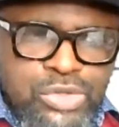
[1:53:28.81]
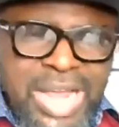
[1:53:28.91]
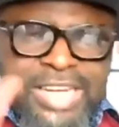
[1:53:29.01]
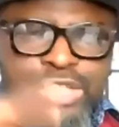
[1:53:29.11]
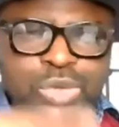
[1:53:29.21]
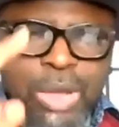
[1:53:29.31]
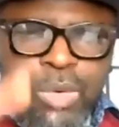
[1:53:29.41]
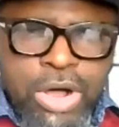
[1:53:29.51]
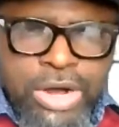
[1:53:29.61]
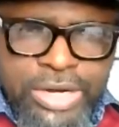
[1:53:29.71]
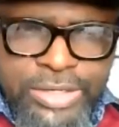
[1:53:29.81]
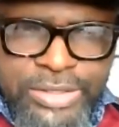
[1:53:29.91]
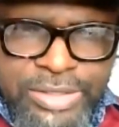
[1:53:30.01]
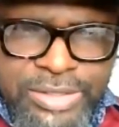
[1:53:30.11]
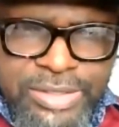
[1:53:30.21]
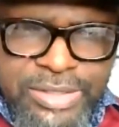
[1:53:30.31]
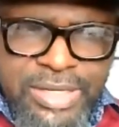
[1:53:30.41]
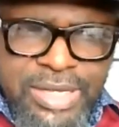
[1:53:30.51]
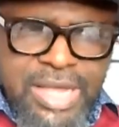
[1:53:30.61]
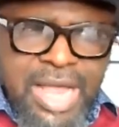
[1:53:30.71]
So Gandhi took a walk.
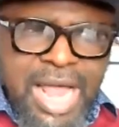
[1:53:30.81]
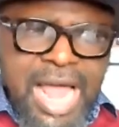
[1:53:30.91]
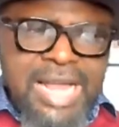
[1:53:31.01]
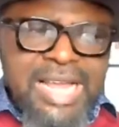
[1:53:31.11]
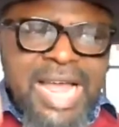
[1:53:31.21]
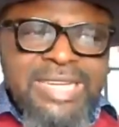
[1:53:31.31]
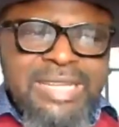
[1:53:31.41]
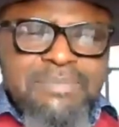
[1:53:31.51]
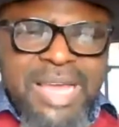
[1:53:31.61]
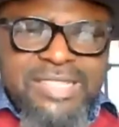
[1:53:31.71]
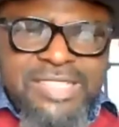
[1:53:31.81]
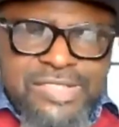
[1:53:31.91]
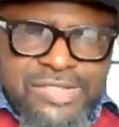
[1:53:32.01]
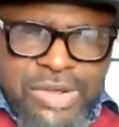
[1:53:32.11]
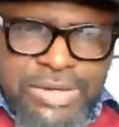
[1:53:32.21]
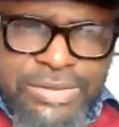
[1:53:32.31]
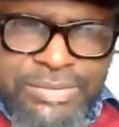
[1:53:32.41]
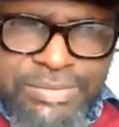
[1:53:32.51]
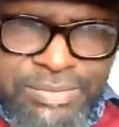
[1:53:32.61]
And Gandhi met his son.